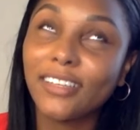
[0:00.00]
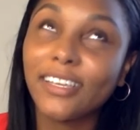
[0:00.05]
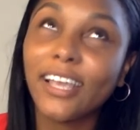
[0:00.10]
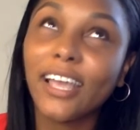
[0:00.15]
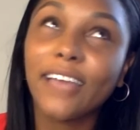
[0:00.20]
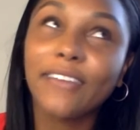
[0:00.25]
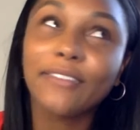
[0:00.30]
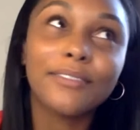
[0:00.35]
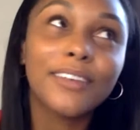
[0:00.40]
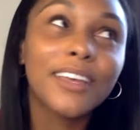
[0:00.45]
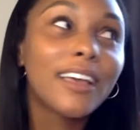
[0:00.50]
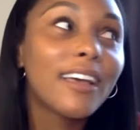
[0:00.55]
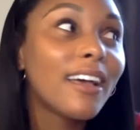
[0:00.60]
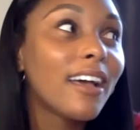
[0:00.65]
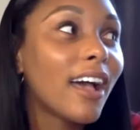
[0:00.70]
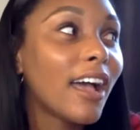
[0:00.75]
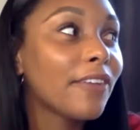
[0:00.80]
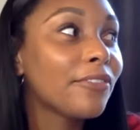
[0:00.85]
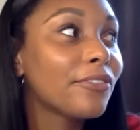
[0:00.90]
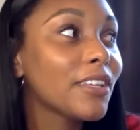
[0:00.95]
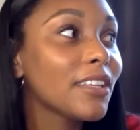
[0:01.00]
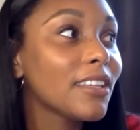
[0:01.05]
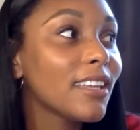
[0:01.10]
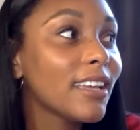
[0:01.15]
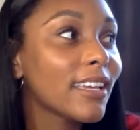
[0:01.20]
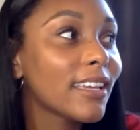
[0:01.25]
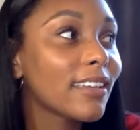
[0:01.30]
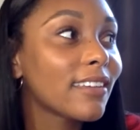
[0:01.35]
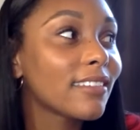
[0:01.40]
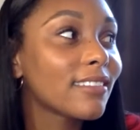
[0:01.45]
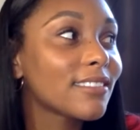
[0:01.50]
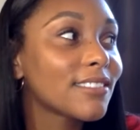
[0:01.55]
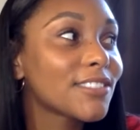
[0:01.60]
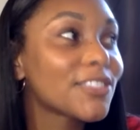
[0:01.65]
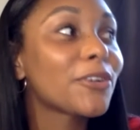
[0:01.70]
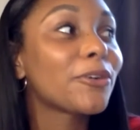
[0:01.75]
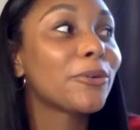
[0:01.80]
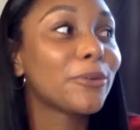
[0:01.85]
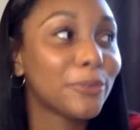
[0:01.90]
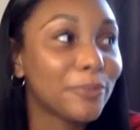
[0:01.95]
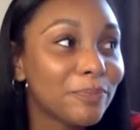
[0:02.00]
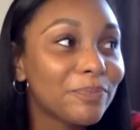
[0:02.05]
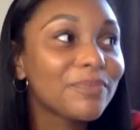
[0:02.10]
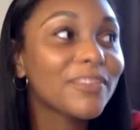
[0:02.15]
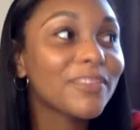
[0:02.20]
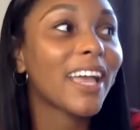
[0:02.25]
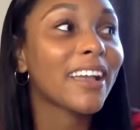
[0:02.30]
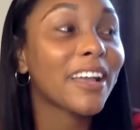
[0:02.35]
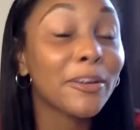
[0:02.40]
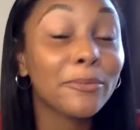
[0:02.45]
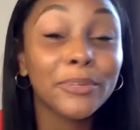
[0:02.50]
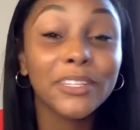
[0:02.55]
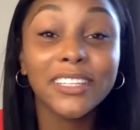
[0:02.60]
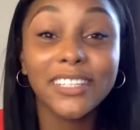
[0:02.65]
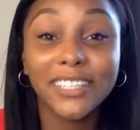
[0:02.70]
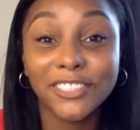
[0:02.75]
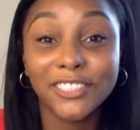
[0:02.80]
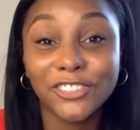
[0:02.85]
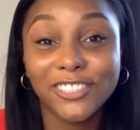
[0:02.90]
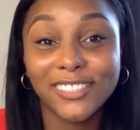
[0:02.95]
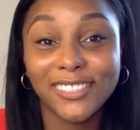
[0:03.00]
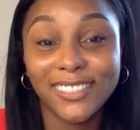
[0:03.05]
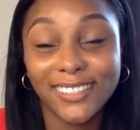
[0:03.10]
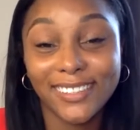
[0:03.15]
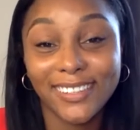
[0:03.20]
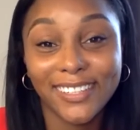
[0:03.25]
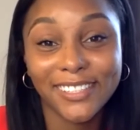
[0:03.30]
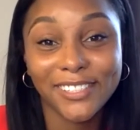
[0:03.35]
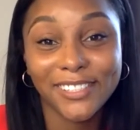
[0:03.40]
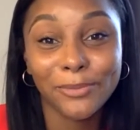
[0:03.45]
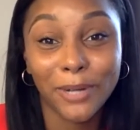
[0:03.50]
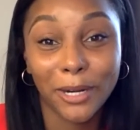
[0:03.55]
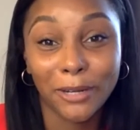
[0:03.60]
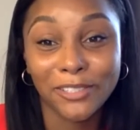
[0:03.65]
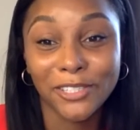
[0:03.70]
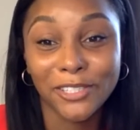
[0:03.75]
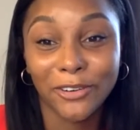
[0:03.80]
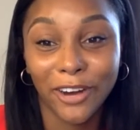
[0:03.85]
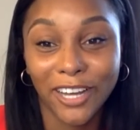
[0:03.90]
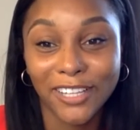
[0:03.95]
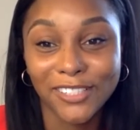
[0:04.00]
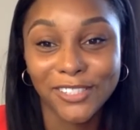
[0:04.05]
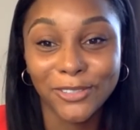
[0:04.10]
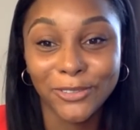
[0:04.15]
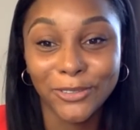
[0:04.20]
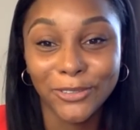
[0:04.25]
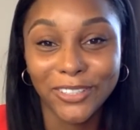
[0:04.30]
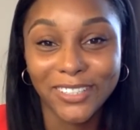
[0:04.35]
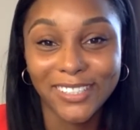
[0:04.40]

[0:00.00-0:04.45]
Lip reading: Like I feel like, so I got really interested in this when I was in grad school,